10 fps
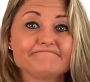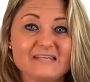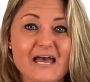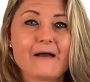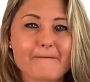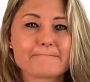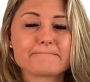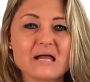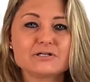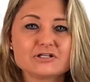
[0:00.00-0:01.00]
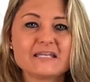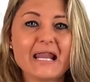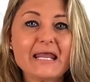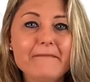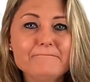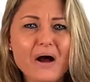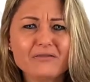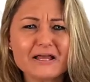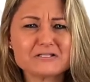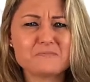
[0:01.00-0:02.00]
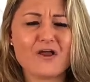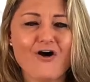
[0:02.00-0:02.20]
Yeah, understanding it. But let's be